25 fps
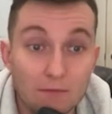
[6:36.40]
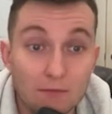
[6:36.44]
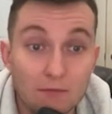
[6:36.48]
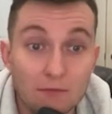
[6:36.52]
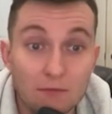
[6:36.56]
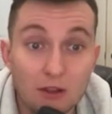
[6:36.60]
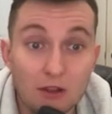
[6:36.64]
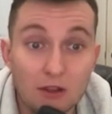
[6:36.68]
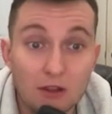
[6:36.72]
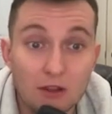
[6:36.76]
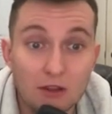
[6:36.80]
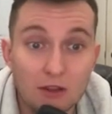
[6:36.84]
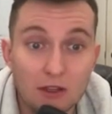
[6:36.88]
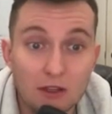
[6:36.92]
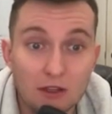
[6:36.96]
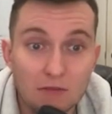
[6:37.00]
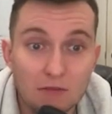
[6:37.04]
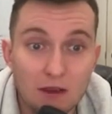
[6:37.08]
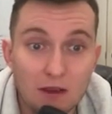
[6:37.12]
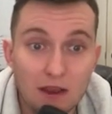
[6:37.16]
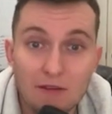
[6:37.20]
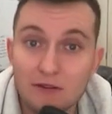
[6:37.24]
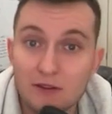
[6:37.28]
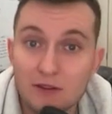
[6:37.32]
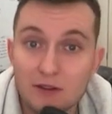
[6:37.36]
literally
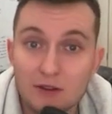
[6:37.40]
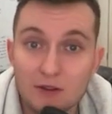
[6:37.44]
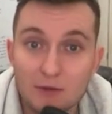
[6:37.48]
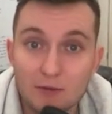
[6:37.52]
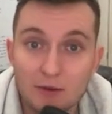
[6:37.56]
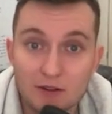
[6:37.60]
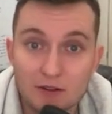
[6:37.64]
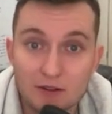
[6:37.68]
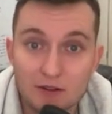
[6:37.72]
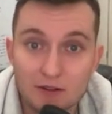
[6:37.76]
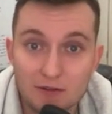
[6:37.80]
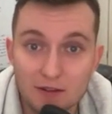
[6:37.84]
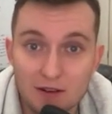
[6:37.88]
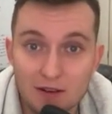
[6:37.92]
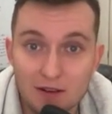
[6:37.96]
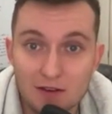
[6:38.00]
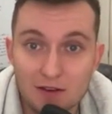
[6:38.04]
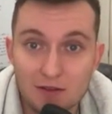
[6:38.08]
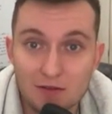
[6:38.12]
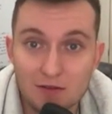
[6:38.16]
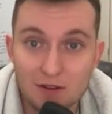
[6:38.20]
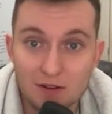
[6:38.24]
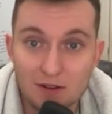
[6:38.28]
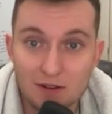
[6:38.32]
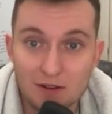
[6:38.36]
every single person is
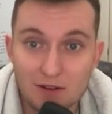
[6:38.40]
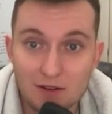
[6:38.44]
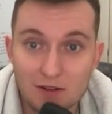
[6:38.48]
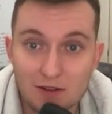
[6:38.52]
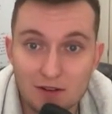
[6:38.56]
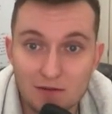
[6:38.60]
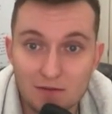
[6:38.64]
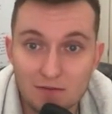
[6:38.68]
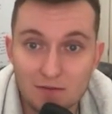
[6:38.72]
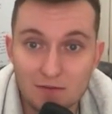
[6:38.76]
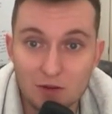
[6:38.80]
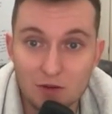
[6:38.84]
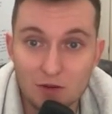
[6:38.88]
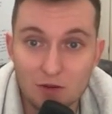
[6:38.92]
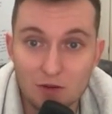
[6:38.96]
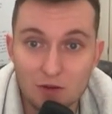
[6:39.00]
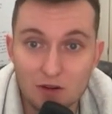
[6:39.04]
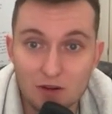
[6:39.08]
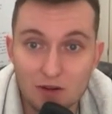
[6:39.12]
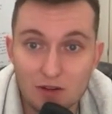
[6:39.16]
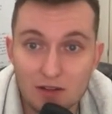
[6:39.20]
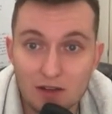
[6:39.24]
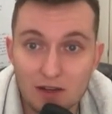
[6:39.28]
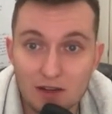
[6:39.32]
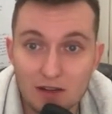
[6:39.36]
going to see this, no
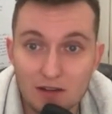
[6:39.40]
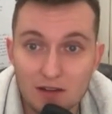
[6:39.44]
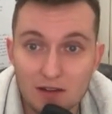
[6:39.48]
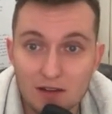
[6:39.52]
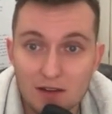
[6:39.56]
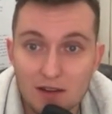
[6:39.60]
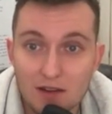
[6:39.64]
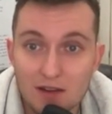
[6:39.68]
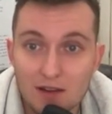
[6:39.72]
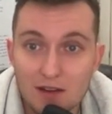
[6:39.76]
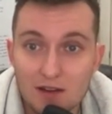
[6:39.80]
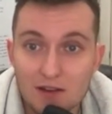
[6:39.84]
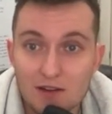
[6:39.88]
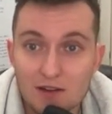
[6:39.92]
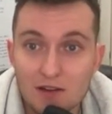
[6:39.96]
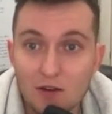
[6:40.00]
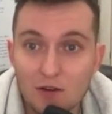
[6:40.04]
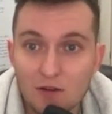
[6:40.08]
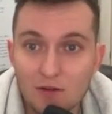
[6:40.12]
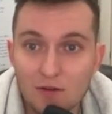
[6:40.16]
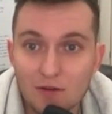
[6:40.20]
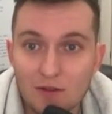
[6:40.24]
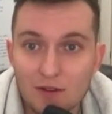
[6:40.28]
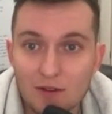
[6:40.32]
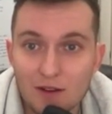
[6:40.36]
questions asked.
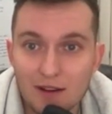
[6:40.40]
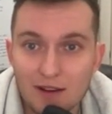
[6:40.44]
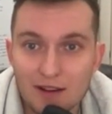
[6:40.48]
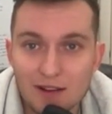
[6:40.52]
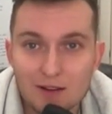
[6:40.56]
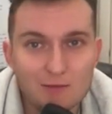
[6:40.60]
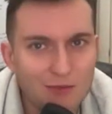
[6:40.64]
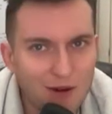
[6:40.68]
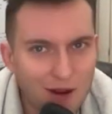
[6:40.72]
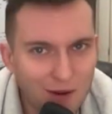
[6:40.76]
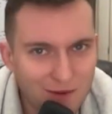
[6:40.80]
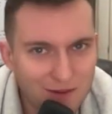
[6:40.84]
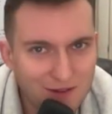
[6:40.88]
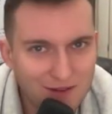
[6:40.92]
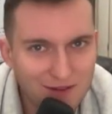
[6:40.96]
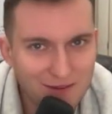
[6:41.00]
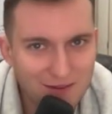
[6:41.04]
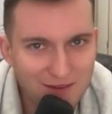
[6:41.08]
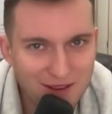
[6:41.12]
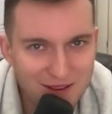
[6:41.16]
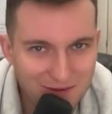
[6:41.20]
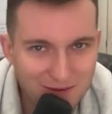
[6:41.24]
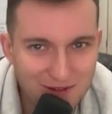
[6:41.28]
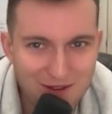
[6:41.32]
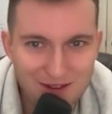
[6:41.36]
So it's probably
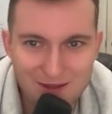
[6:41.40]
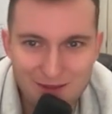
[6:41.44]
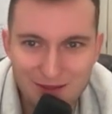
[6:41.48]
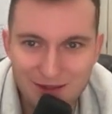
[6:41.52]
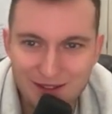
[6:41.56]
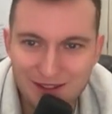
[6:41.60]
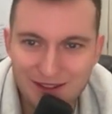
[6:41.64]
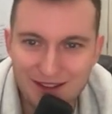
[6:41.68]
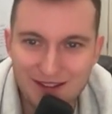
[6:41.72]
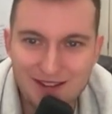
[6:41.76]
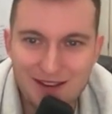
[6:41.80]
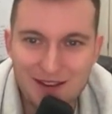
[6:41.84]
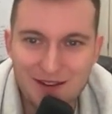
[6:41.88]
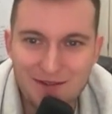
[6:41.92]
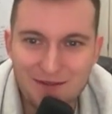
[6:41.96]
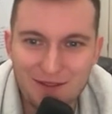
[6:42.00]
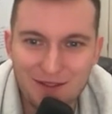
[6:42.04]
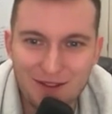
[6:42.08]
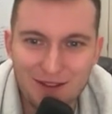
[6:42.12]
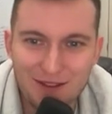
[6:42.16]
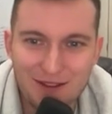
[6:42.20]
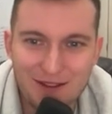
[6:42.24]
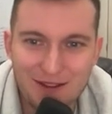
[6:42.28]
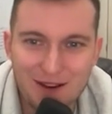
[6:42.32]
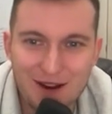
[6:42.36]
something you'd want to split test if
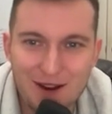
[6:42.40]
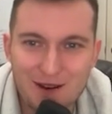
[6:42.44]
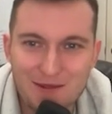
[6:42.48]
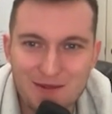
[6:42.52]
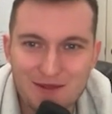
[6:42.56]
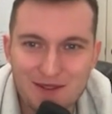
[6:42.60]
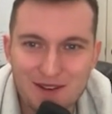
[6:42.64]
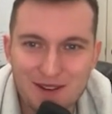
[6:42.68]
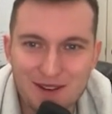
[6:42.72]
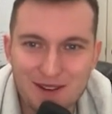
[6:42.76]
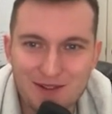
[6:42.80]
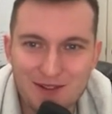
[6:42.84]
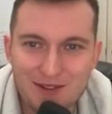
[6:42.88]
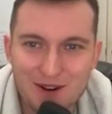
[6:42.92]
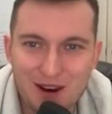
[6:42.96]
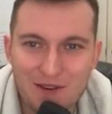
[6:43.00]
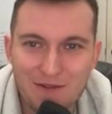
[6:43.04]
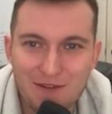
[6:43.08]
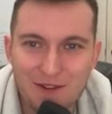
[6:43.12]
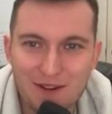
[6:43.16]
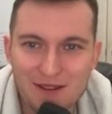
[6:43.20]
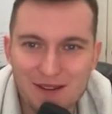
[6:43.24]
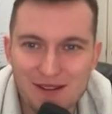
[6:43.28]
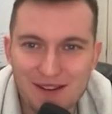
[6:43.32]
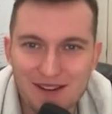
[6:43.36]
literally 100% of the
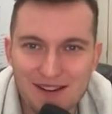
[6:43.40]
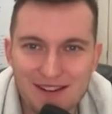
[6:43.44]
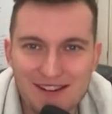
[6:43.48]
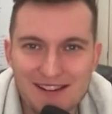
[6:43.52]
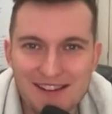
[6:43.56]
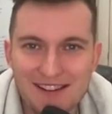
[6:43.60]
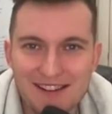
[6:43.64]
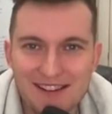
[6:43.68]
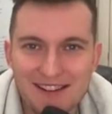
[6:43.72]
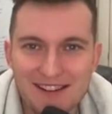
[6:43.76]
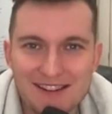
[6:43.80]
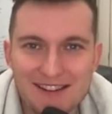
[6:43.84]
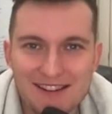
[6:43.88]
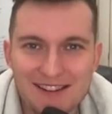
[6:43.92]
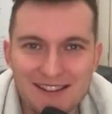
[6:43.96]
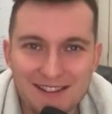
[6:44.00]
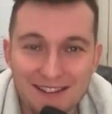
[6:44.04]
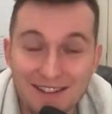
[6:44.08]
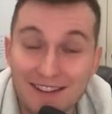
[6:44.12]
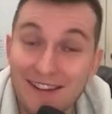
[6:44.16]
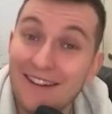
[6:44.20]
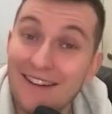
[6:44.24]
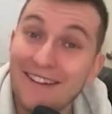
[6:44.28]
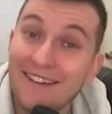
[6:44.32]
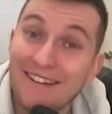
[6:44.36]
traffic is going to see this here
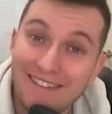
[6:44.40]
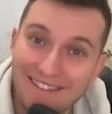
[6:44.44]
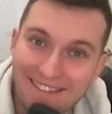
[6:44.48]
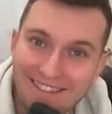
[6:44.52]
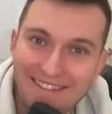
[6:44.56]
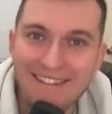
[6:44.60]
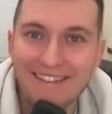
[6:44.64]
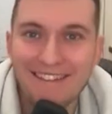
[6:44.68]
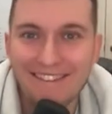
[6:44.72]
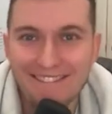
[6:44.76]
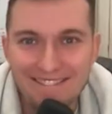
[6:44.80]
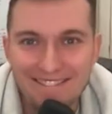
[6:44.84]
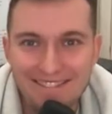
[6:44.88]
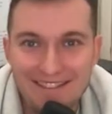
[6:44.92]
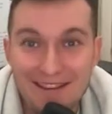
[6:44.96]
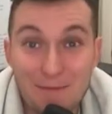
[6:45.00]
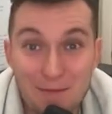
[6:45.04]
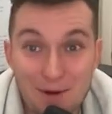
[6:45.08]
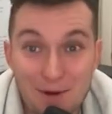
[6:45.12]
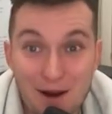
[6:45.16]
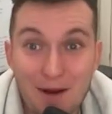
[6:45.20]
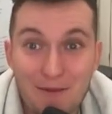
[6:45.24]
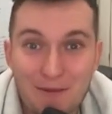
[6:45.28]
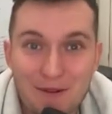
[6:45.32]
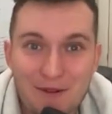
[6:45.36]
you
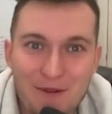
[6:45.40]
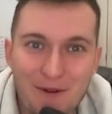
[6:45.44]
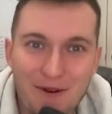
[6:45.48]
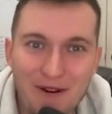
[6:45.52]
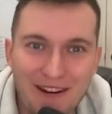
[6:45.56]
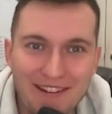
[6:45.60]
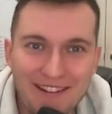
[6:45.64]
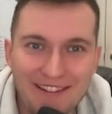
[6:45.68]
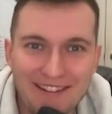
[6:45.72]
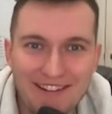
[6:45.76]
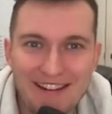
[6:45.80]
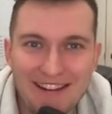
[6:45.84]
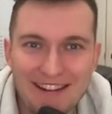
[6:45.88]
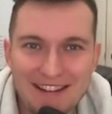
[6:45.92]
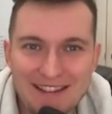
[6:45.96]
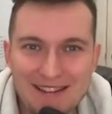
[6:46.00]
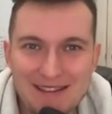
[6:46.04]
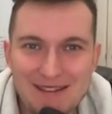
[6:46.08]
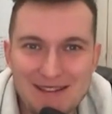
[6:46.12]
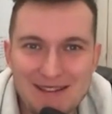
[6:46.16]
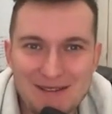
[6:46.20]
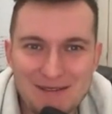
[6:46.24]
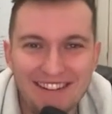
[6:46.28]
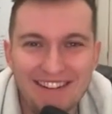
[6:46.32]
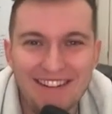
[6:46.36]
probably want it
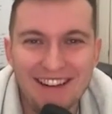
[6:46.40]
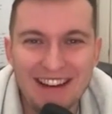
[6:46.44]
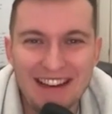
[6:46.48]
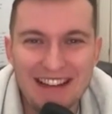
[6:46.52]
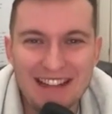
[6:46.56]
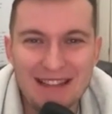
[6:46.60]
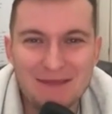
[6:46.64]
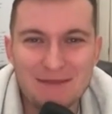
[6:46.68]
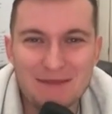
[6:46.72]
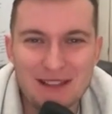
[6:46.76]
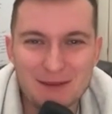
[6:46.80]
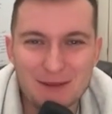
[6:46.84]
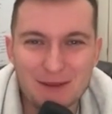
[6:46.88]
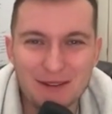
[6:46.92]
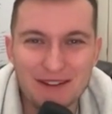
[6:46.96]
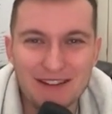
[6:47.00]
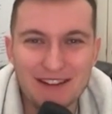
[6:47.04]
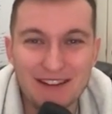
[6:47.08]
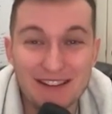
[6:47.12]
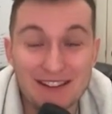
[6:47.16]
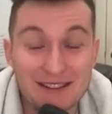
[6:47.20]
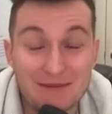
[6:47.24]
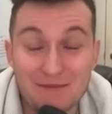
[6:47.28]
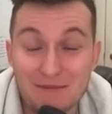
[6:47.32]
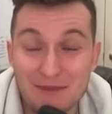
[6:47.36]
to uh, it to be split
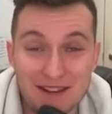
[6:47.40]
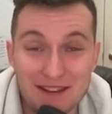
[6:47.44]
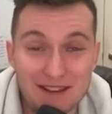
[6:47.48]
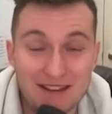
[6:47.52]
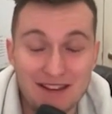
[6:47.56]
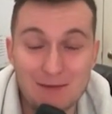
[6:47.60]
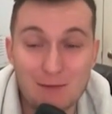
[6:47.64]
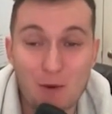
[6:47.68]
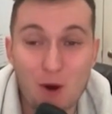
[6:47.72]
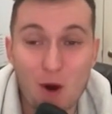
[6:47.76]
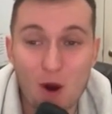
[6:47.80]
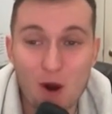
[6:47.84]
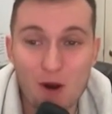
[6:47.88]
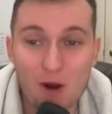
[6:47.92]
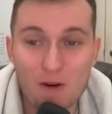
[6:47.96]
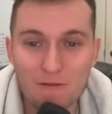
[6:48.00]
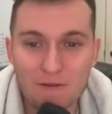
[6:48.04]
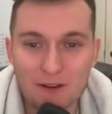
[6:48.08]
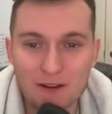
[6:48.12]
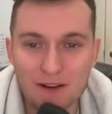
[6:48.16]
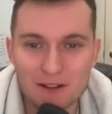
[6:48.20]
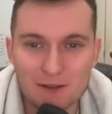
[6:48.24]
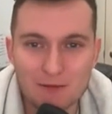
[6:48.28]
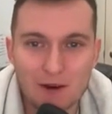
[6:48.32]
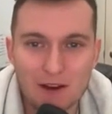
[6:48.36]
test and be as
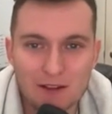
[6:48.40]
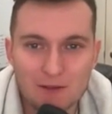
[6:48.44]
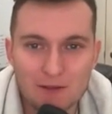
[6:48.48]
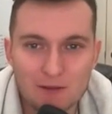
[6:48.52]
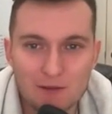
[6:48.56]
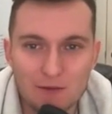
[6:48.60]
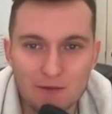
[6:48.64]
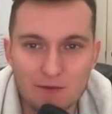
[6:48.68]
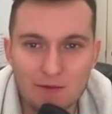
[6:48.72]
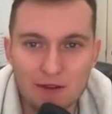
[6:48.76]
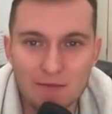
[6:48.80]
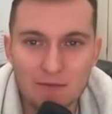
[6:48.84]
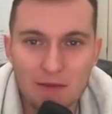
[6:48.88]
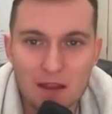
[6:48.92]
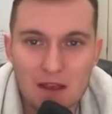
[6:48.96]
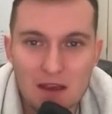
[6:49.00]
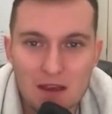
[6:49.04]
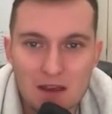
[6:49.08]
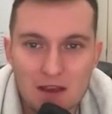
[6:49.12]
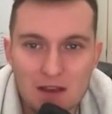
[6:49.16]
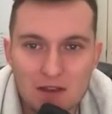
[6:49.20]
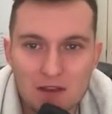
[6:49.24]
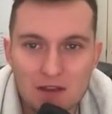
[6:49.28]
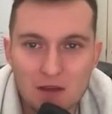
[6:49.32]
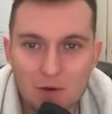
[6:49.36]
perfect as possible can be.
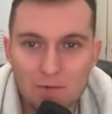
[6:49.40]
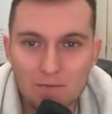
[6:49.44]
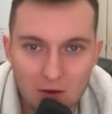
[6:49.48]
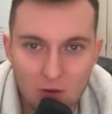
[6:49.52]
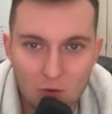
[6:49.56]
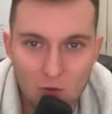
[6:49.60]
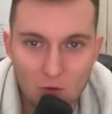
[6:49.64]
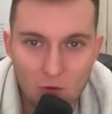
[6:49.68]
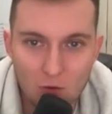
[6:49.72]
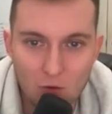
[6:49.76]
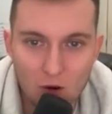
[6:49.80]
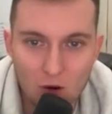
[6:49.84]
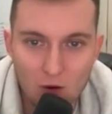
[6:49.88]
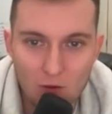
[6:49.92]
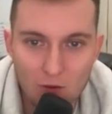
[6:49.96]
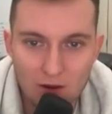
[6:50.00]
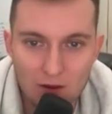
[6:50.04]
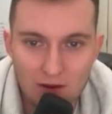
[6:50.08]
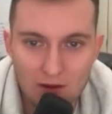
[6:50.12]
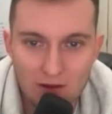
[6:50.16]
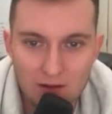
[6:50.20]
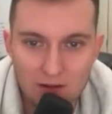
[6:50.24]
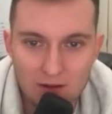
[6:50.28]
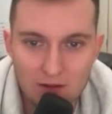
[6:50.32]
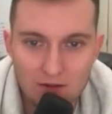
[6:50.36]
So what we're
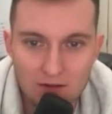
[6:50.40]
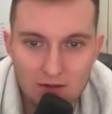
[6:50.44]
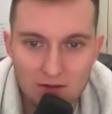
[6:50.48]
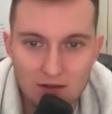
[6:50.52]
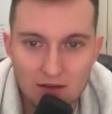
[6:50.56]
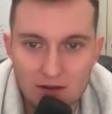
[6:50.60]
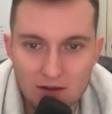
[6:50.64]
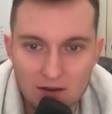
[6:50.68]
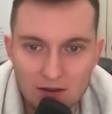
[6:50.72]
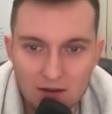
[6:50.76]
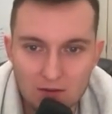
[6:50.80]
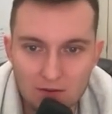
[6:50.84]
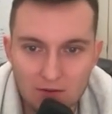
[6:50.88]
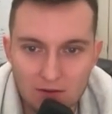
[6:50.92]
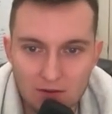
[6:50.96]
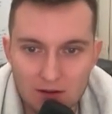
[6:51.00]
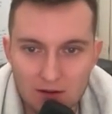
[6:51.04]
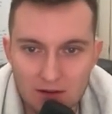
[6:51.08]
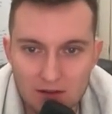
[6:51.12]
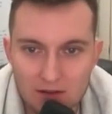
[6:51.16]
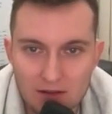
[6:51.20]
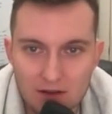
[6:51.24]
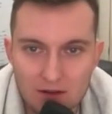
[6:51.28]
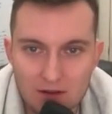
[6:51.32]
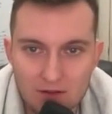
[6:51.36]
gonna do here, we're gonna
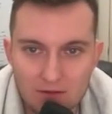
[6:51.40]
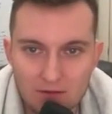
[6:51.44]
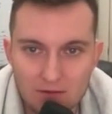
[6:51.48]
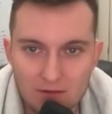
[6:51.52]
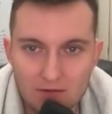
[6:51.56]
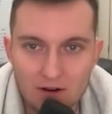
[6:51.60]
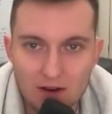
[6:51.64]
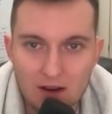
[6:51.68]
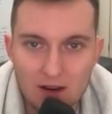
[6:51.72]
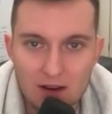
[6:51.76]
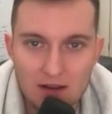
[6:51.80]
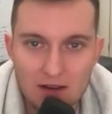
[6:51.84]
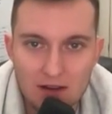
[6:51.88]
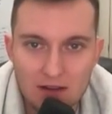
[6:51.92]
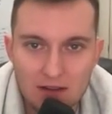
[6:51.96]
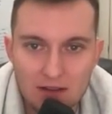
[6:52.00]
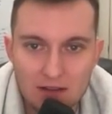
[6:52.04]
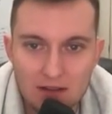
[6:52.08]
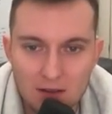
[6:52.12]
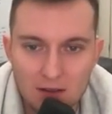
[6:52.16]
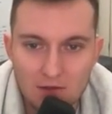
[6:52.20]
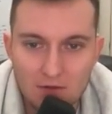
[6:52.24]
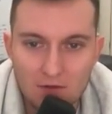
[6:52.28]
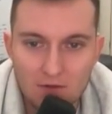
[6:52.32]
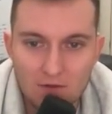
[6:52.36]
say
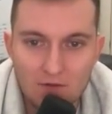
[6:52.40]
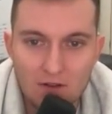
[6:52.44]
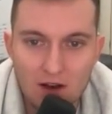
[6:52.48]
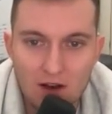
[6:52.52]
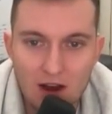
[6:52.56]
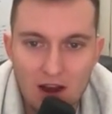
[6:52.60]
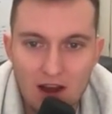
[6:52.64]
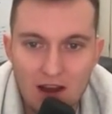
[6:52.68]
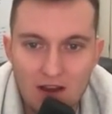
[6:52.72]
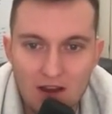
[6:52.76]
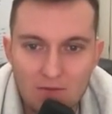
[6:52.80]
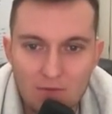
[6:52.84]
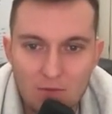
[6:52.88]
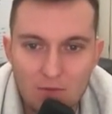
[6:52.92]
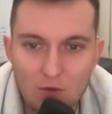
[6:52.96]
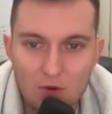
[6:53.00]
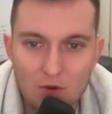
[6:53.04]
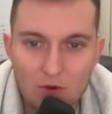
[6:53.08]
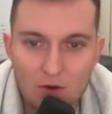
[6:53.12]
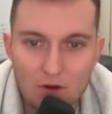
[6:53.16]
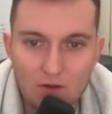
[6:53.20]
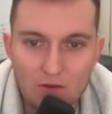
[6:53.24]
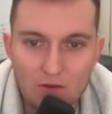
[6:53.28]
write five more